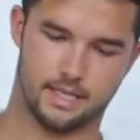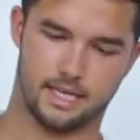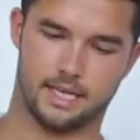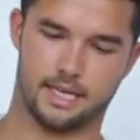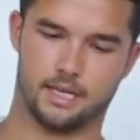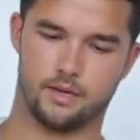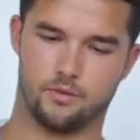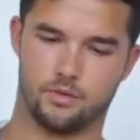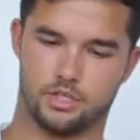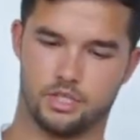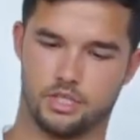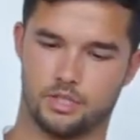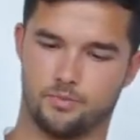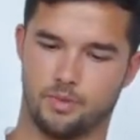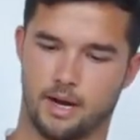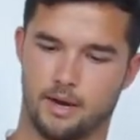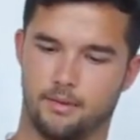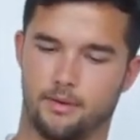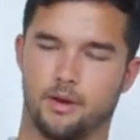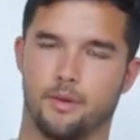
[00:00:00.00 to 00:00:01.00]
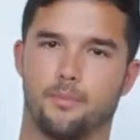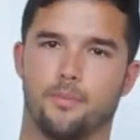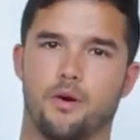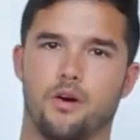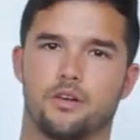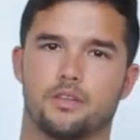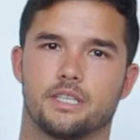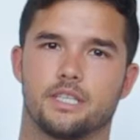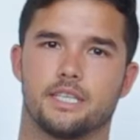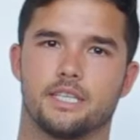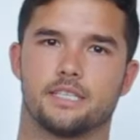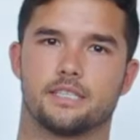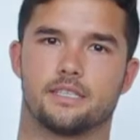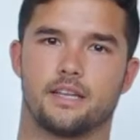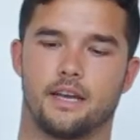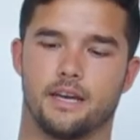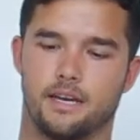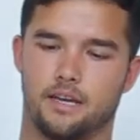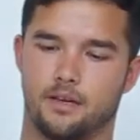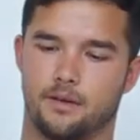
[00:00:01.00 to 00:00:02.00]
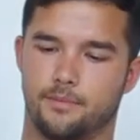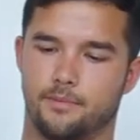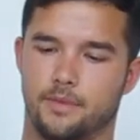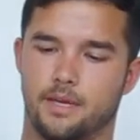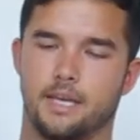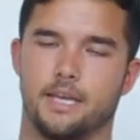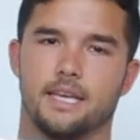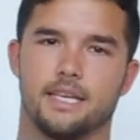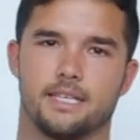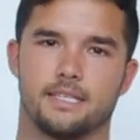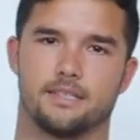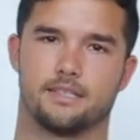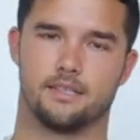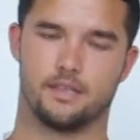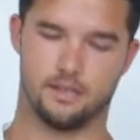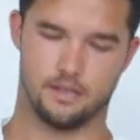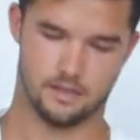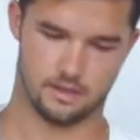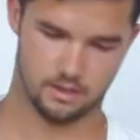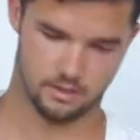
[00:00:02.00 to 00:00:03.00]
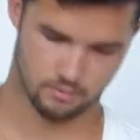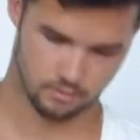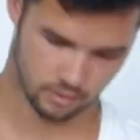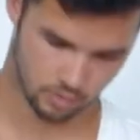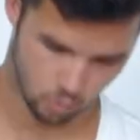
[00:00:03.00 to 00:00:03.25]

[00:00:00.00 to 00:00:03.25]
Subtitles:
thing, which is probably our bulkiest item, is the